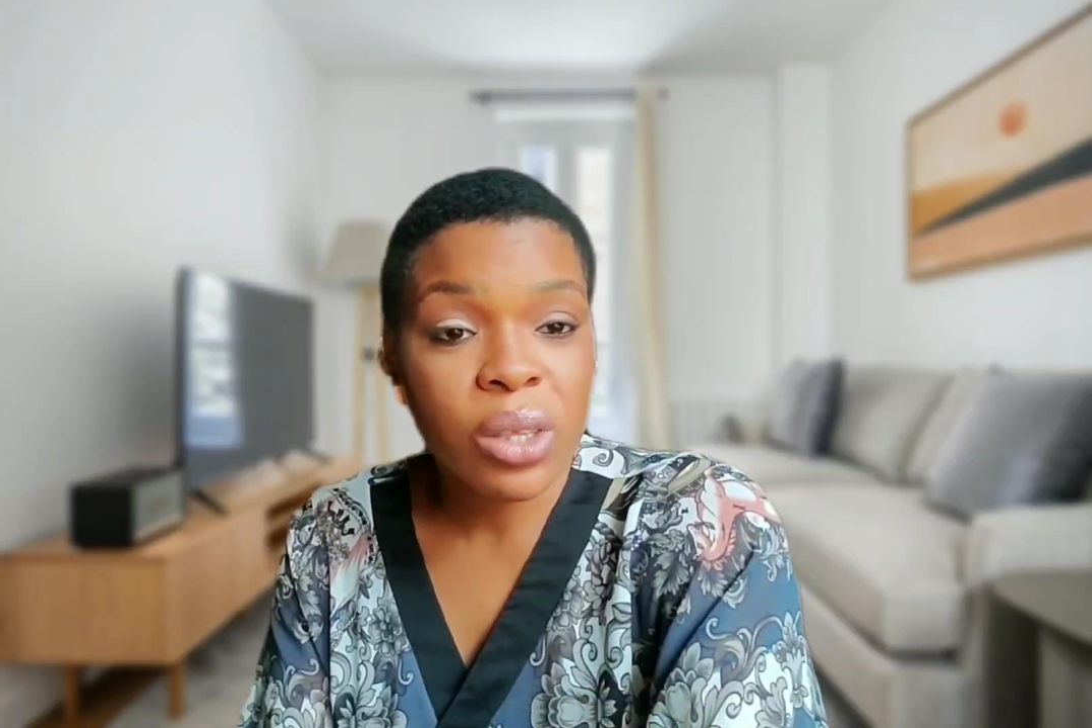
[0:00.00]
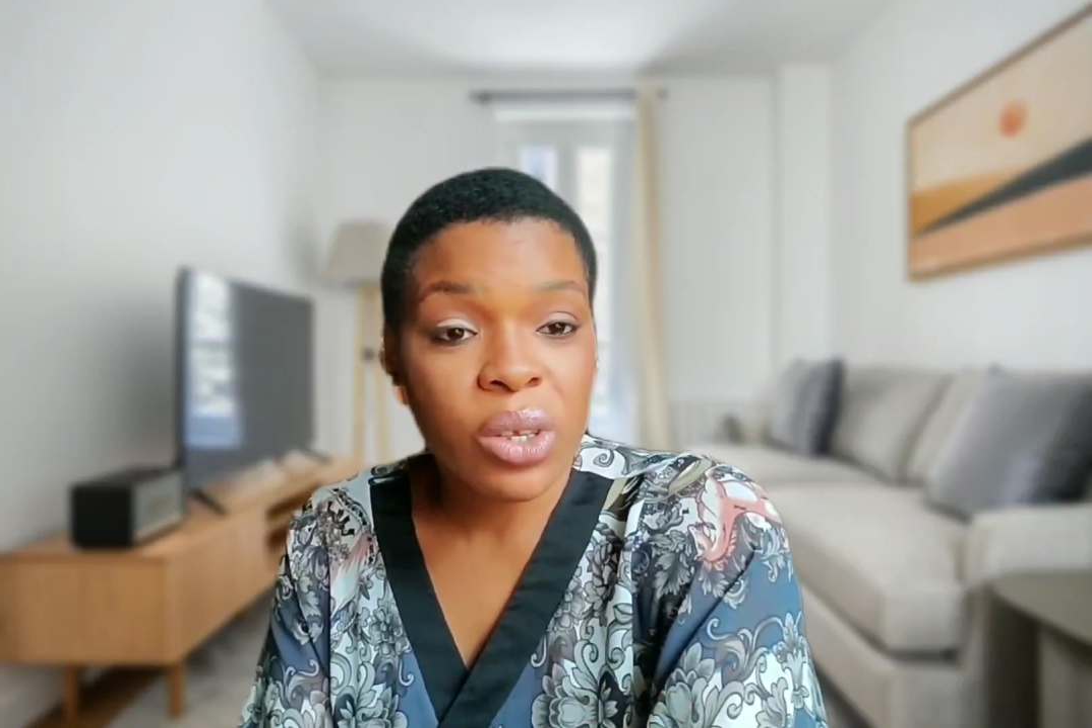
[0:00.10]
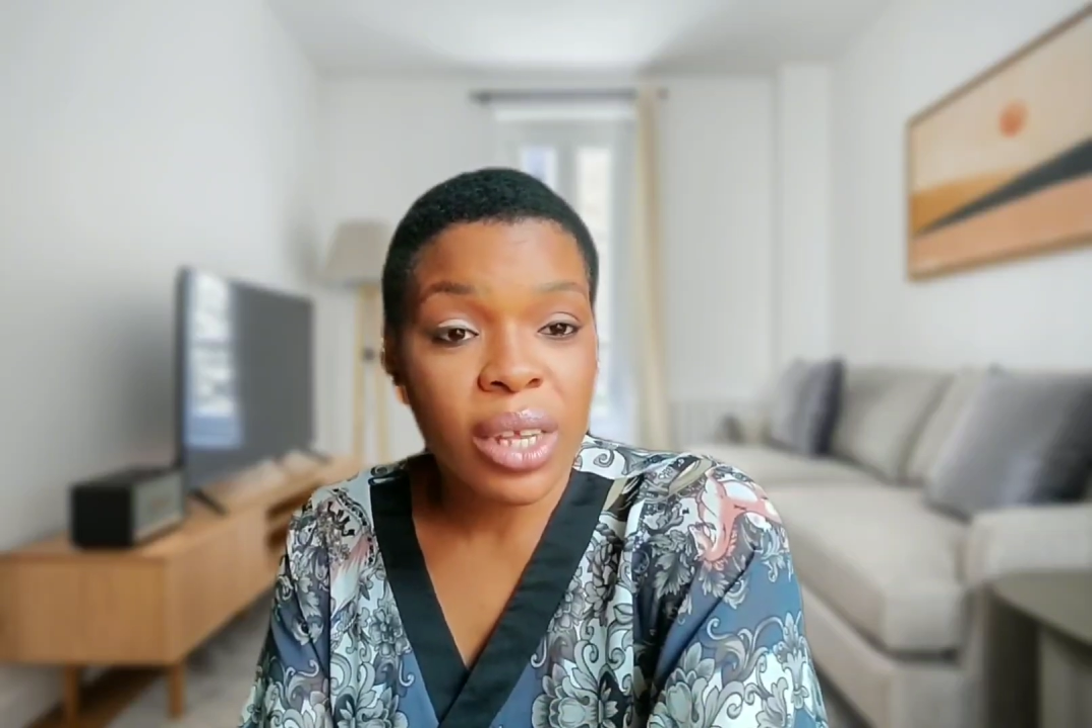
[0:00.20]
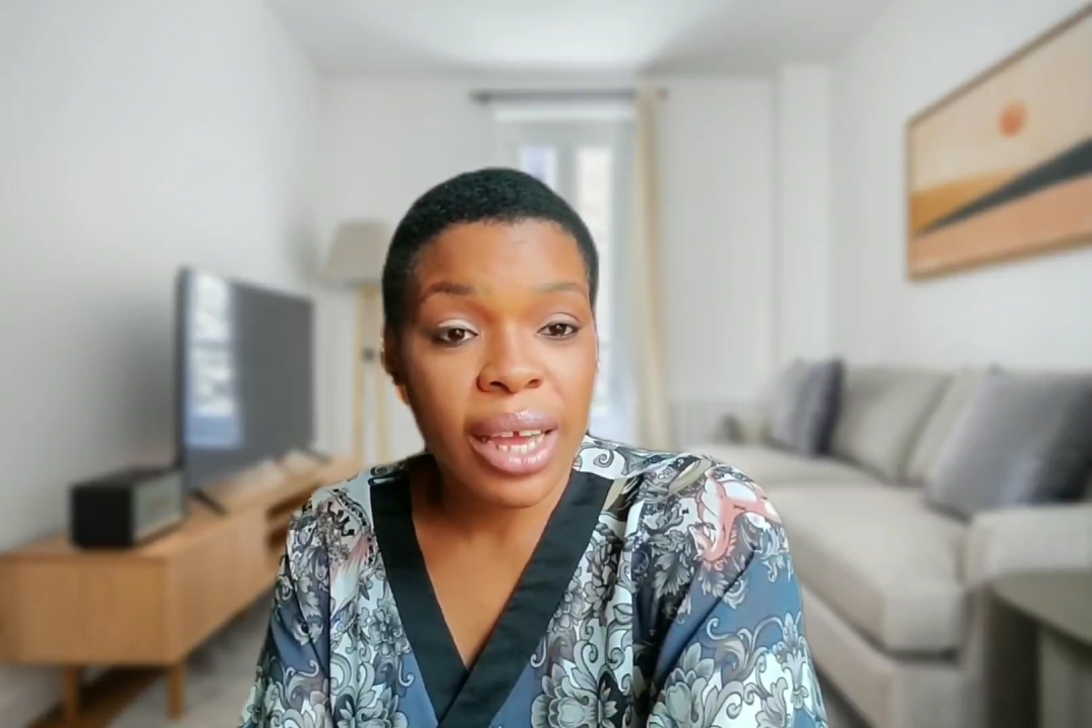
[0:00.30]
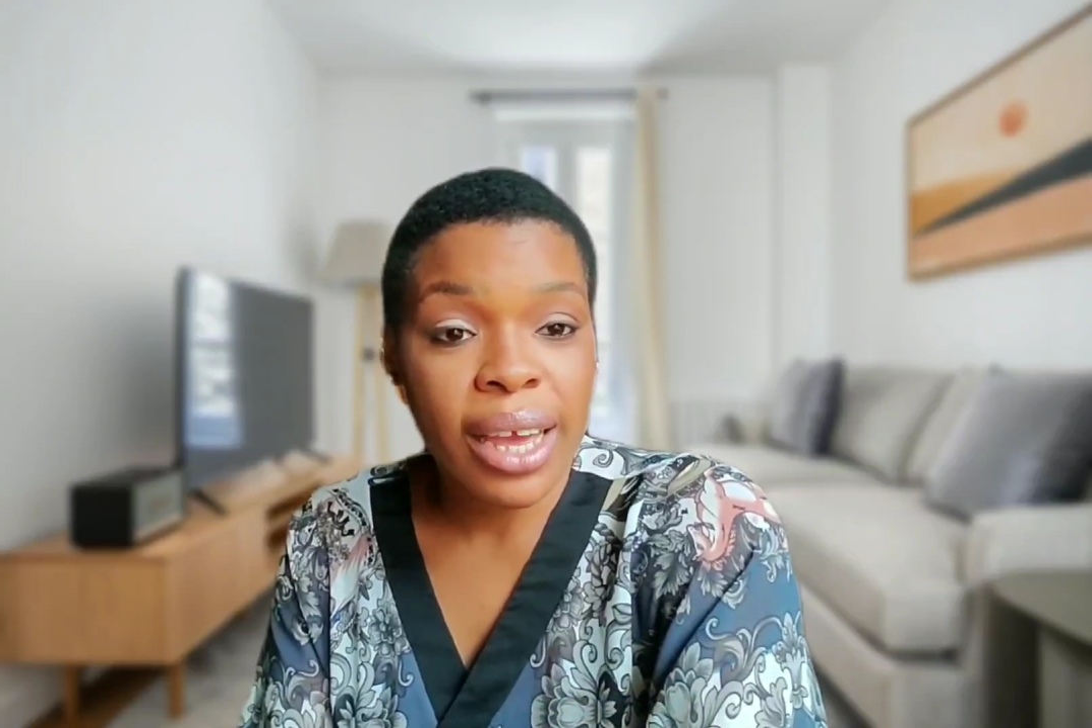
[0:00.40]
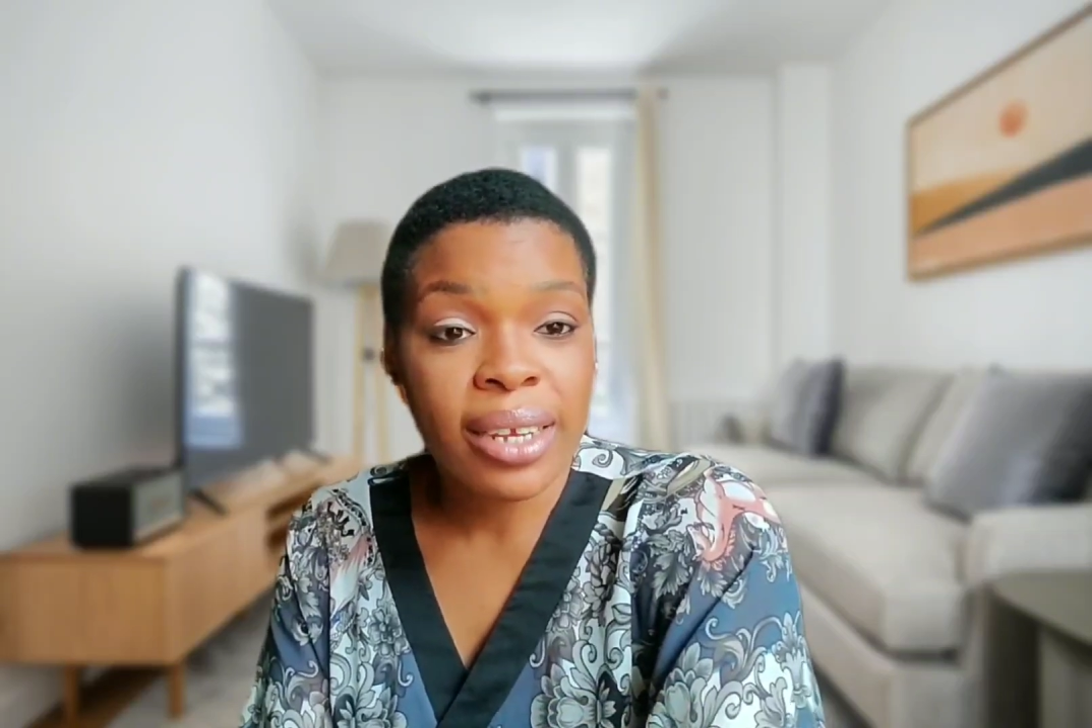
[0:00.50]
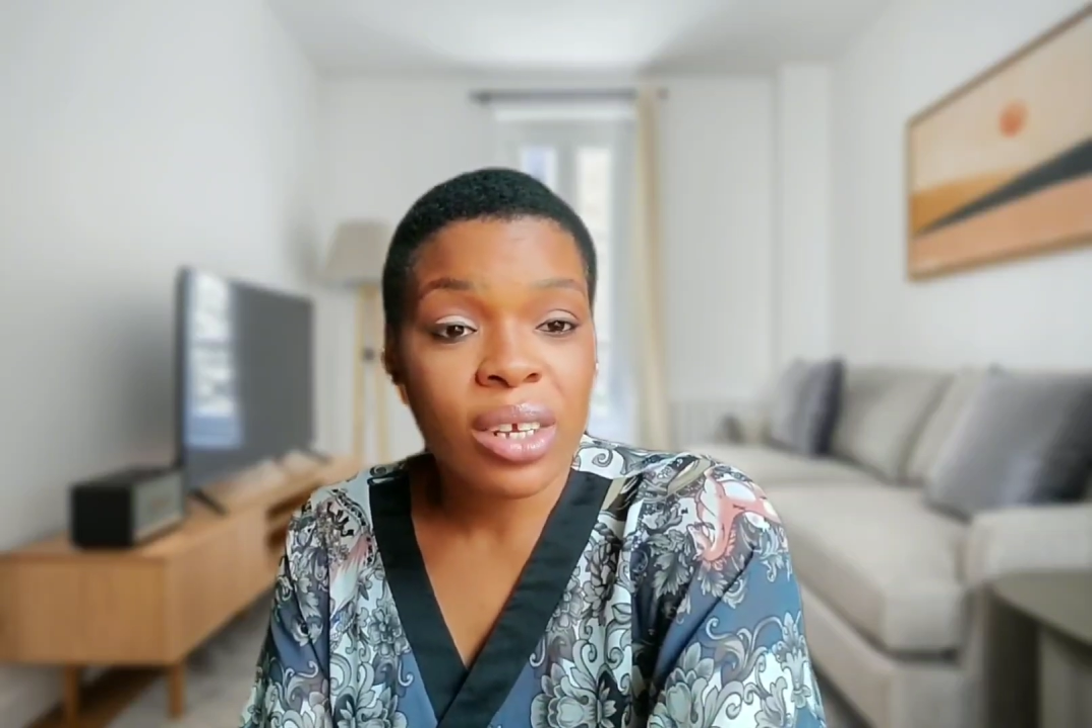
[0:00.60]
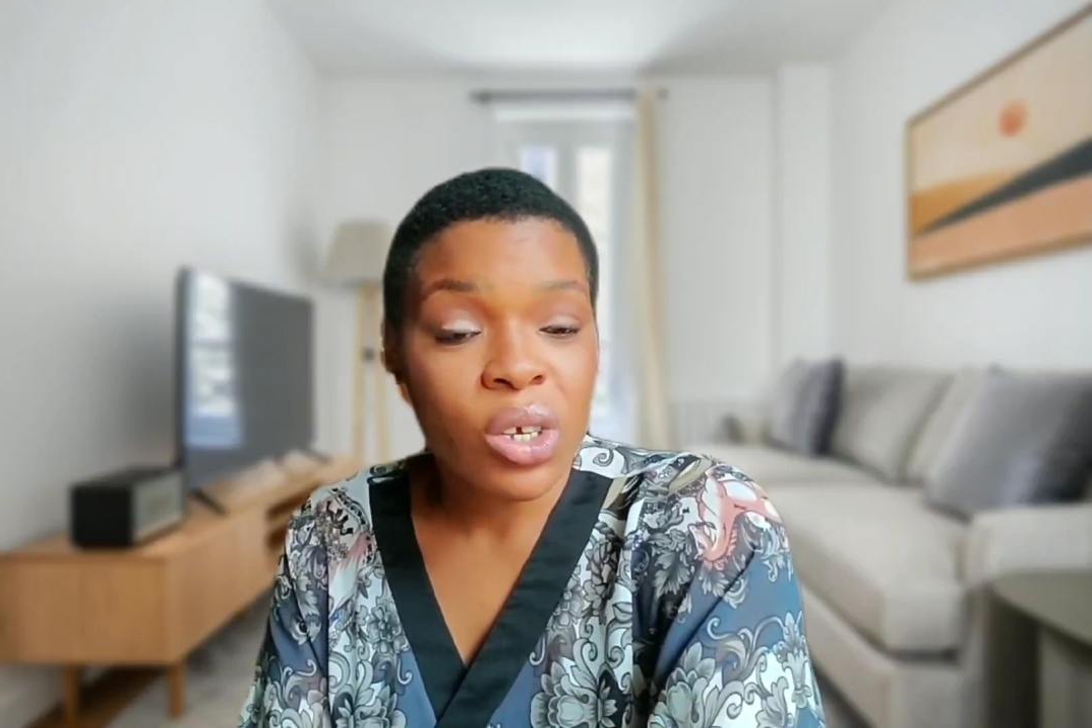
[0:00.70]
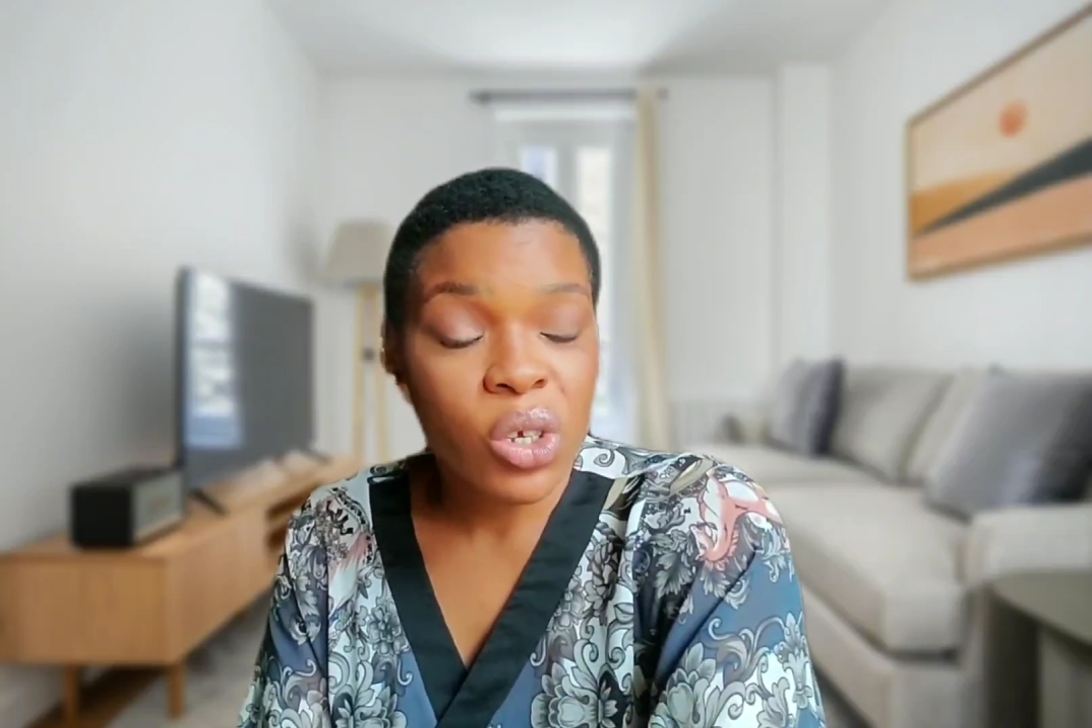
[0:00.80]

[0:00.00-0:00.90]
to the end,